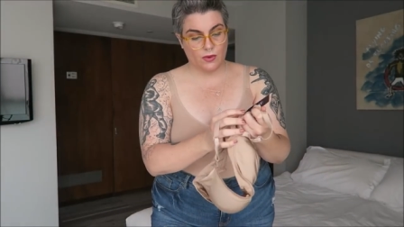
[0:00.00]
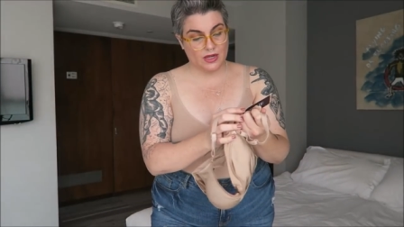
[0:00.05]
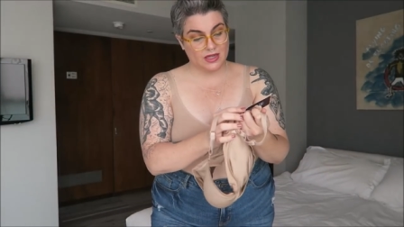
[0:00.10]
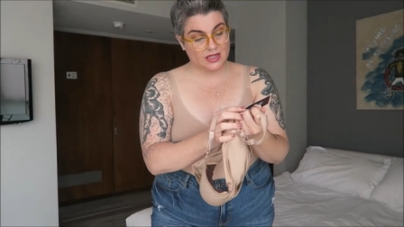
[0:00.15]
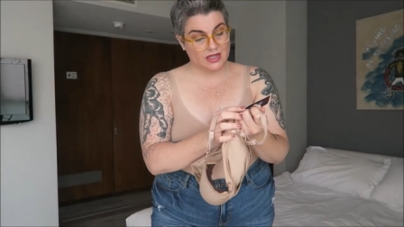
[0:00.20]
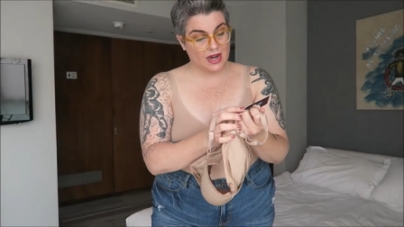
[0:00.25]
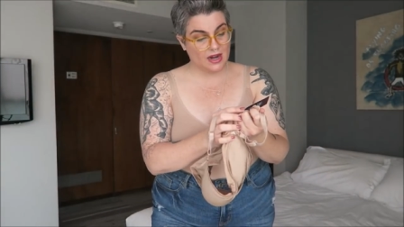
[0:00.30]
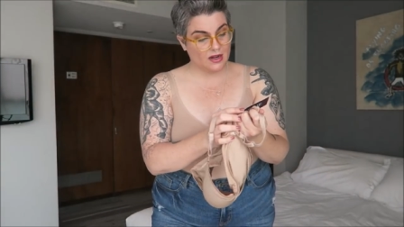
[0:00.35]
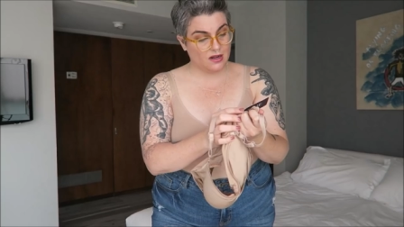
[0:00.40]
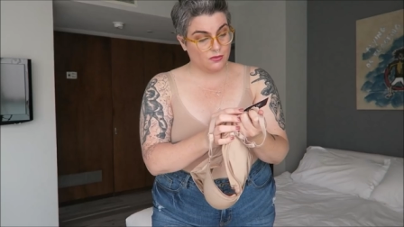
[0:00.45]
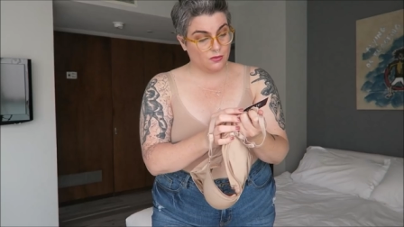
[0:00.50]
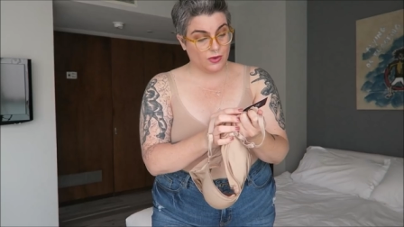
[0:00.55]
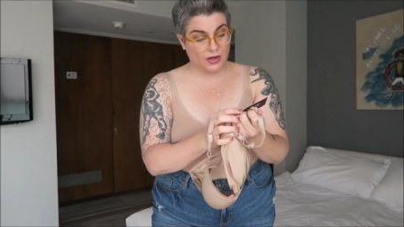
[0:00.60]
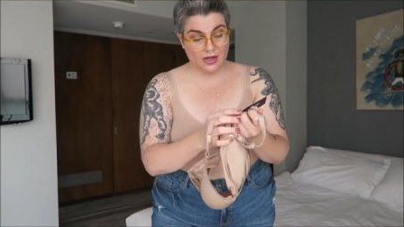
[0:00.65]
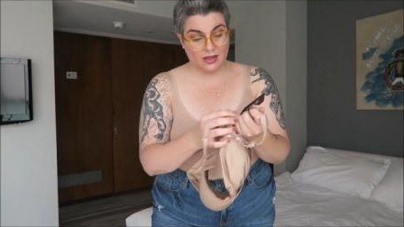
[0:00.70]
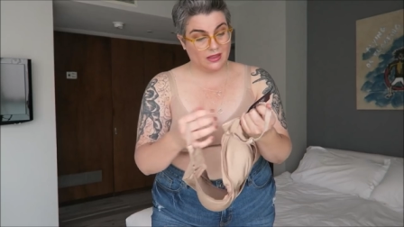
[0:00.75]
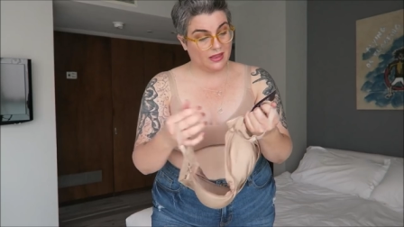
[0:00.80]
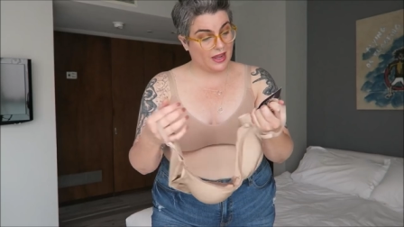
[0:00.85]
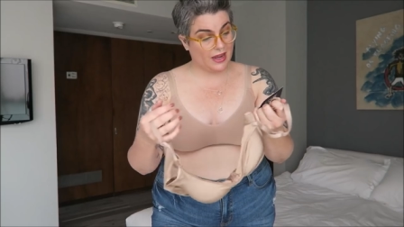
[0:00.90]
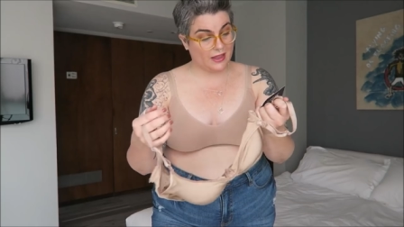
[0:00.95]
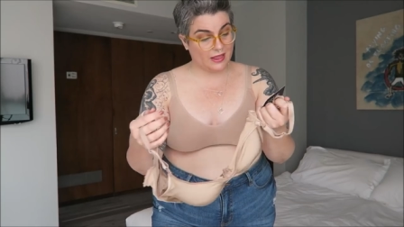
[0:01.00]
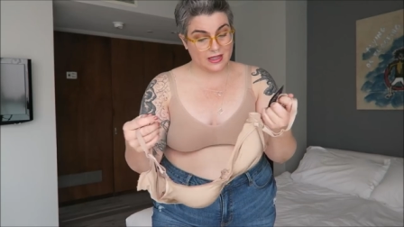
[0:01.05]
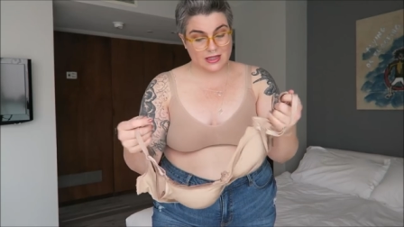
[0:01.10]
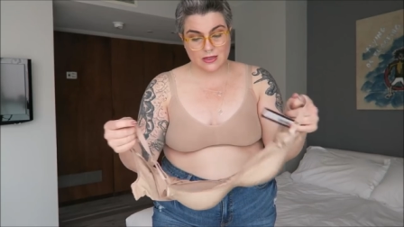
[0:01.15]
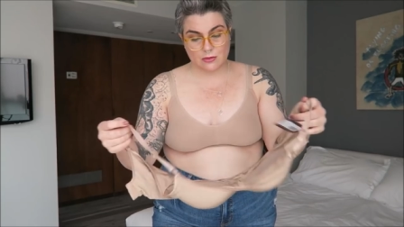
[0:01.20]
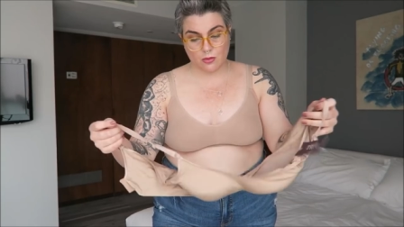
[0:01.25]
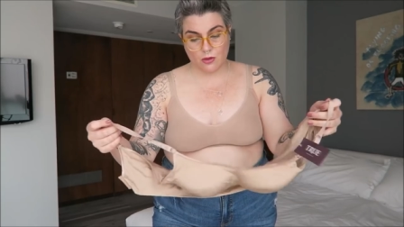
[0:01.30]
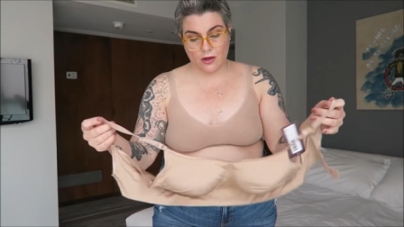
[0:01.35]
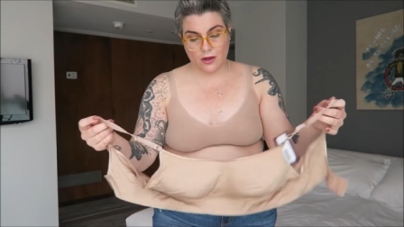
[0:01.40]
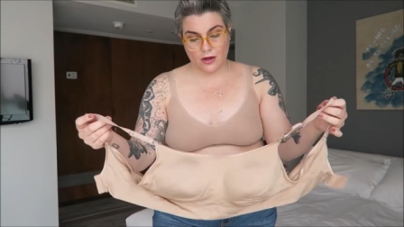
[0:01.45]
We decided we didn't like
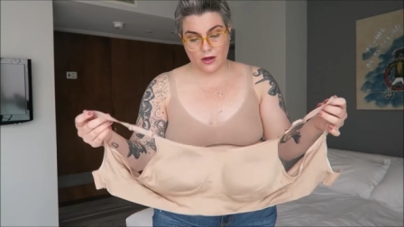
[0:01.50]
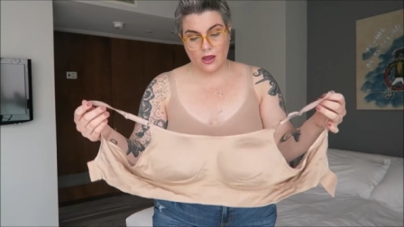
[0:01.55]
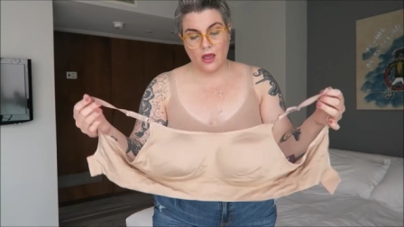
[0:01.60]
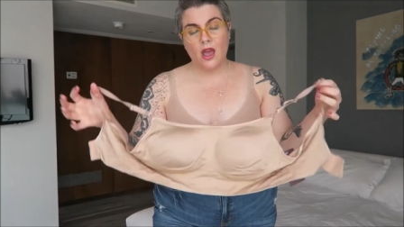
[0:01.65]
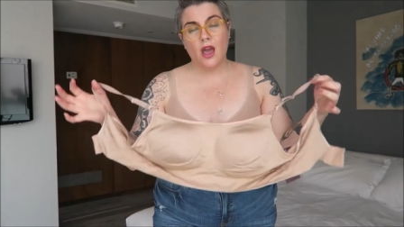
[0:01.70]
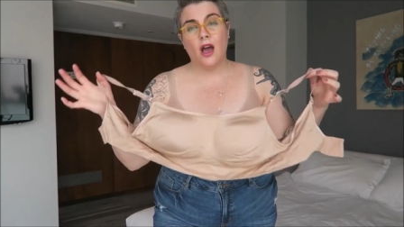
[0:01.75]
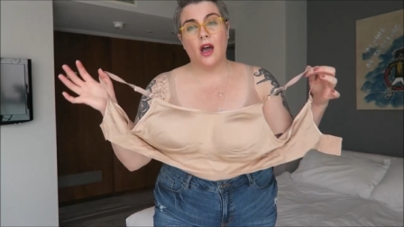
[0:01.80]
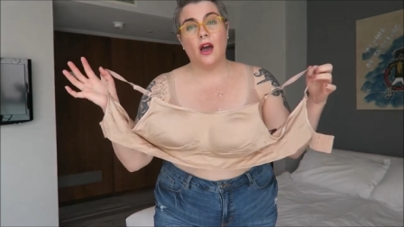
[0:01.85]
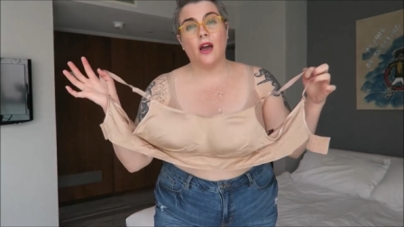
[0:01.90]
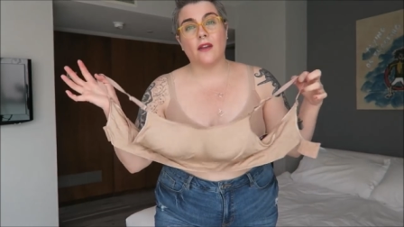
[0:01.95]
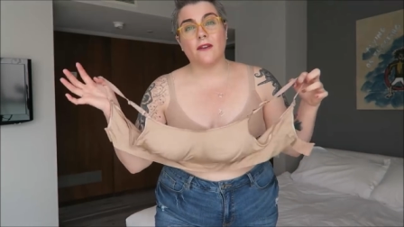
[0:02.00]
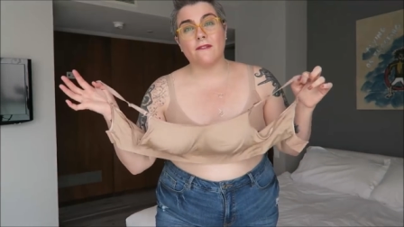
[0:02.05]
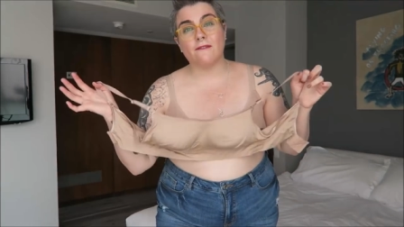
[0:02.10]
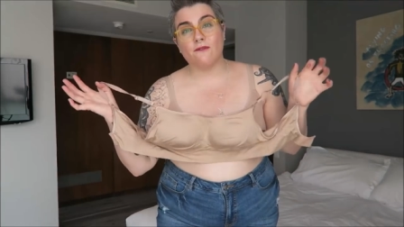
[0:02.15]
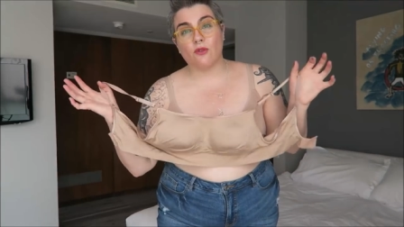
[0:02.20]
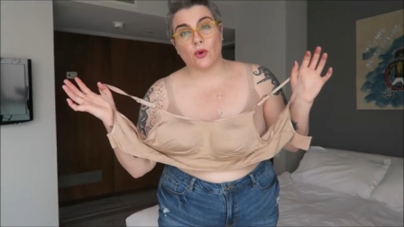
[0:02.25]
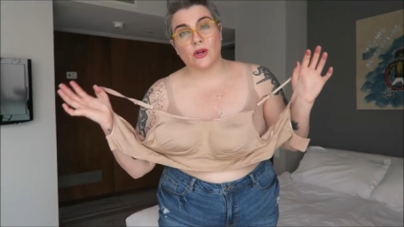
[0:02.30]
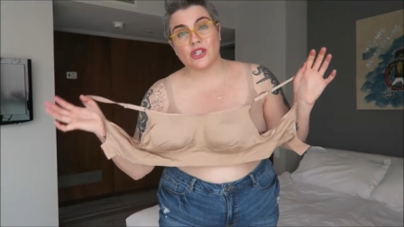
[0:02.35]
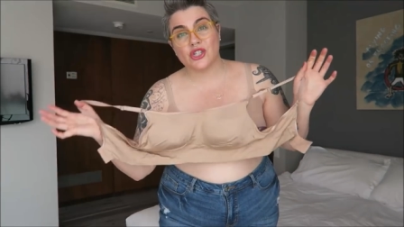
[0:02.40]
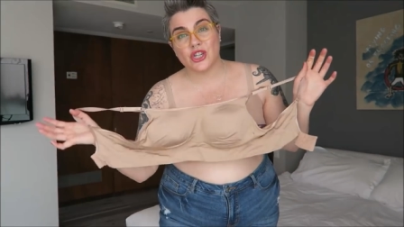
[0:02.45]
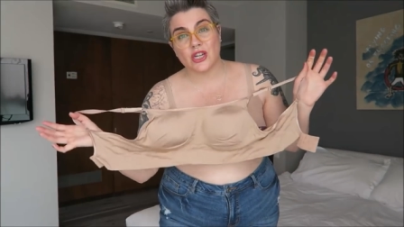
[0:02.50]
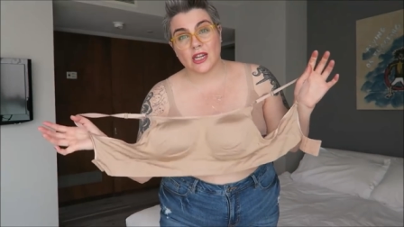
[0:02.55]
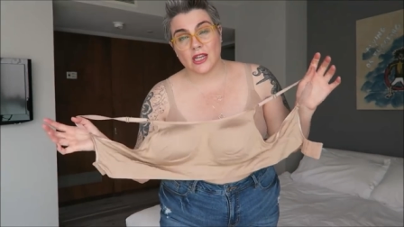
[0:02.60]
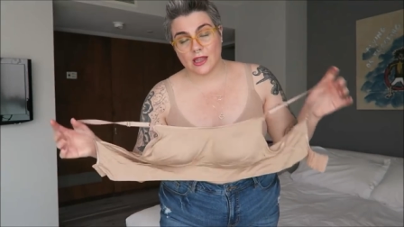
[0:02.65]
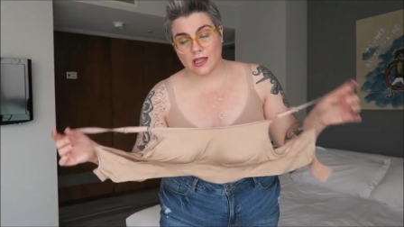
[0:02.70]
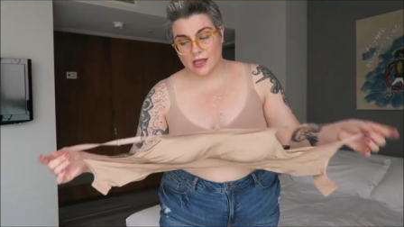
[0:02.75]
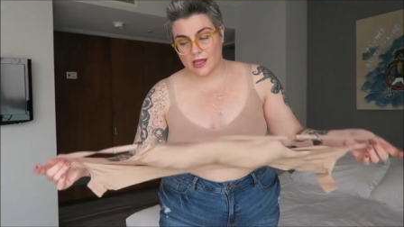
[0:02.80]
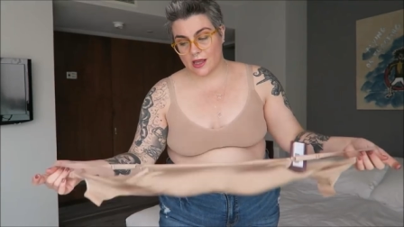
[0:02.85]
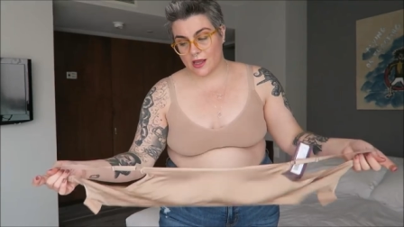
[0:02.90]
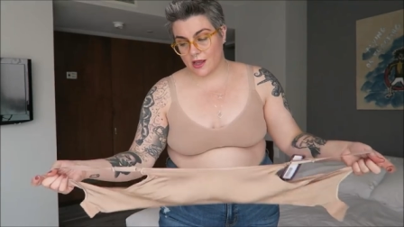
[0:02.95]
this one,
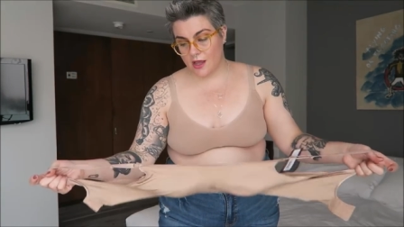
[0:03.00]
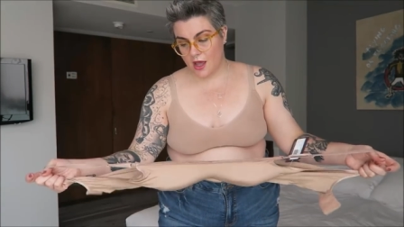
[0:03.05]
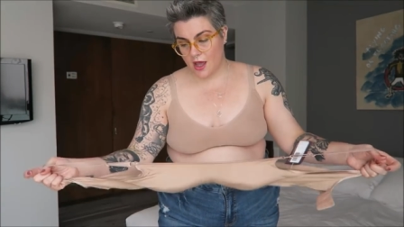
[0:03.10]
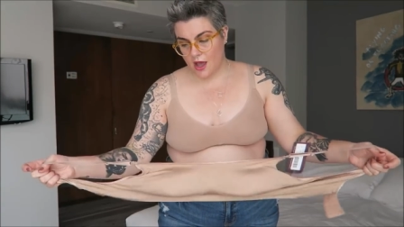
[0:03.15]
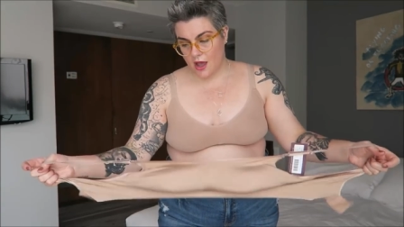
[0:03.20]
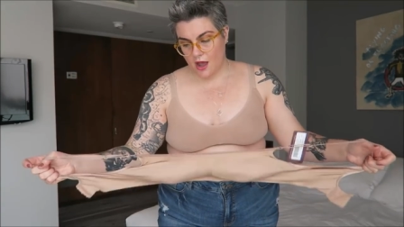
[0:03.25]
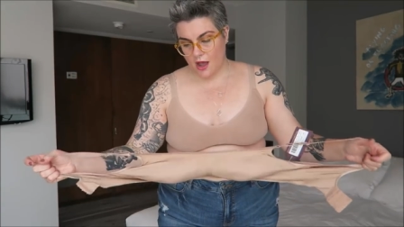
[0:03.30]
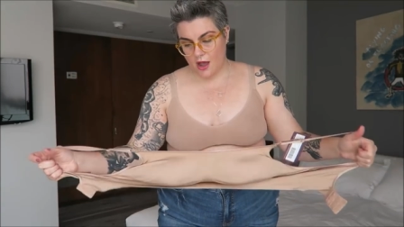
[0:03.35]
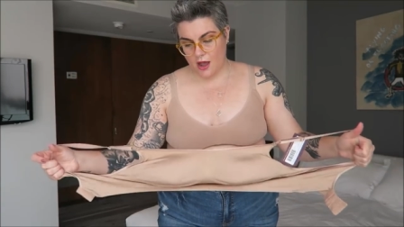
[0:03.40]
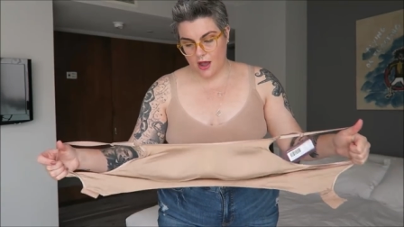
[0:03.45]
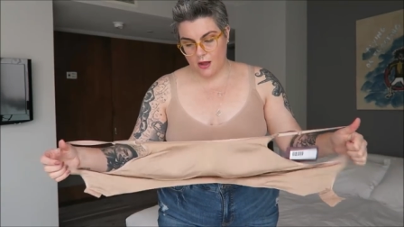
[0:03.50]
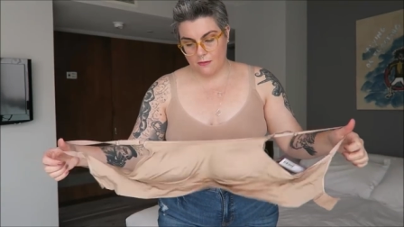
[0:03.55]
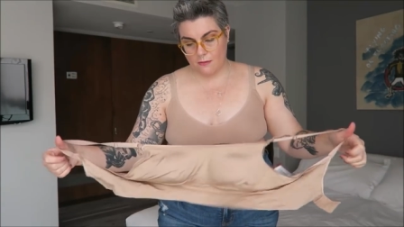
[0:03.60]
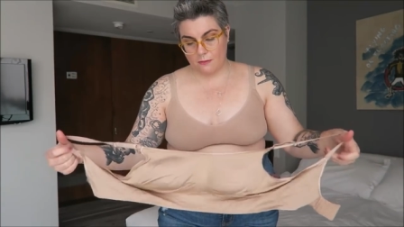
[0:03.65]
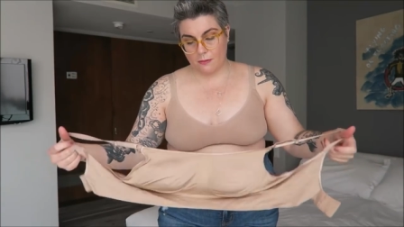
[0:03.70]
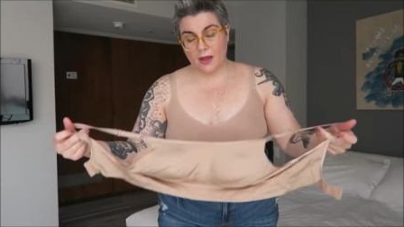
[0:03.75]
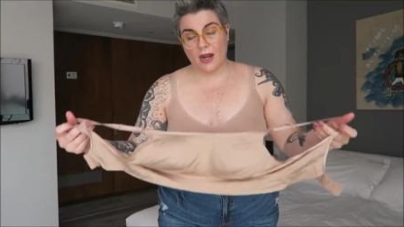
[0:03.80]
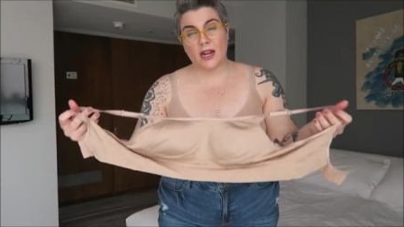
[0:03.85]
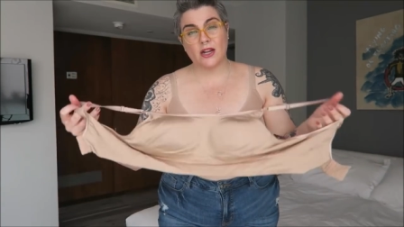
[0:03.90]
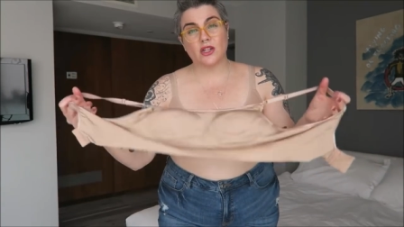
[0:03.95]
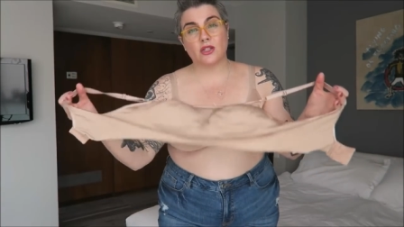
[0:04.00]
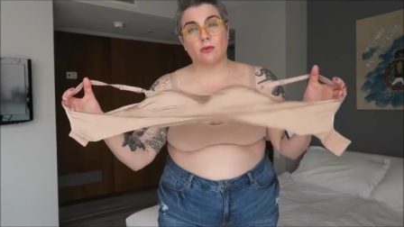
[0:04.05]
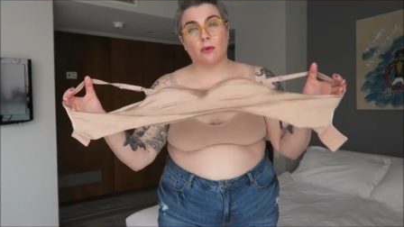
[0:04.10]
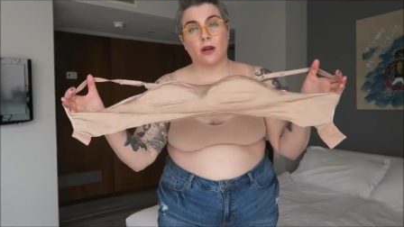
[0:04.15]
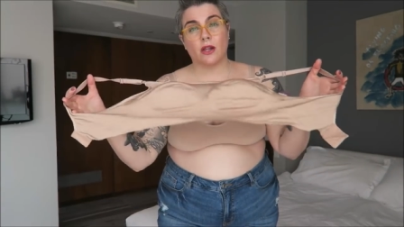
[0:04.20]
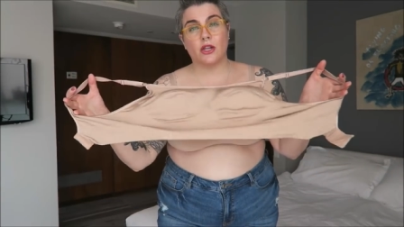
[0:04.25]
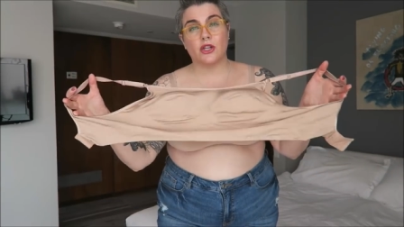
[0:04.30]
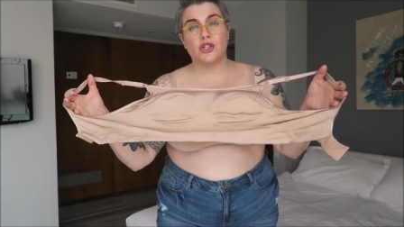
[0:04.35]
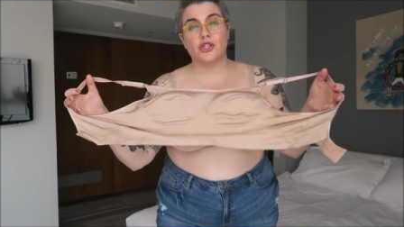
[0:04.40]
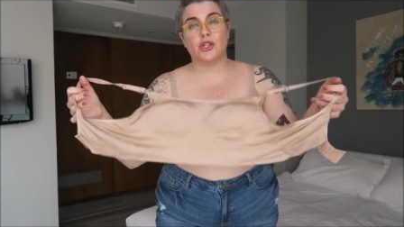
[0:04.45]
unfortunately. Um, but I just
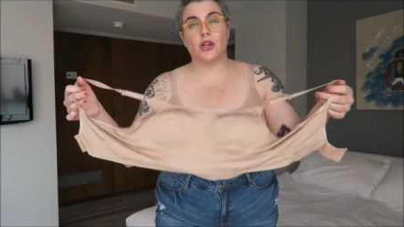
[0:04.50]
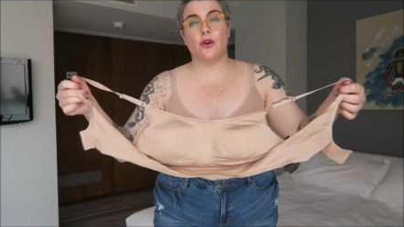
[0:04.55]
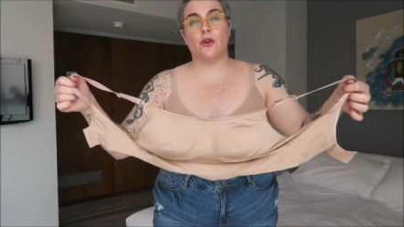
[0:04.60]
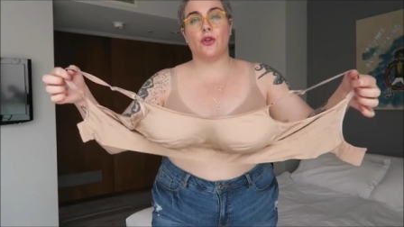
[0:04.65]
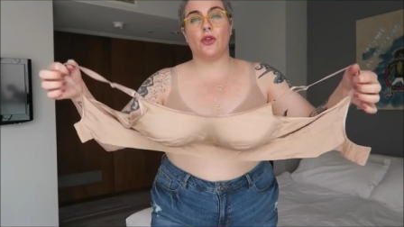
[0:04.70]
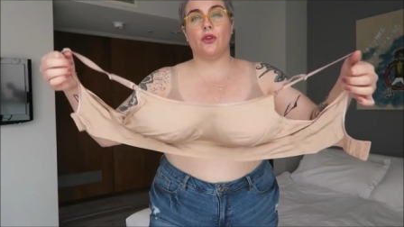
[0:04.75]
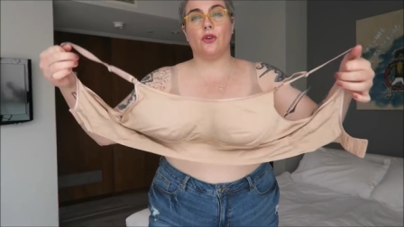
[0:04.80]
wanted to show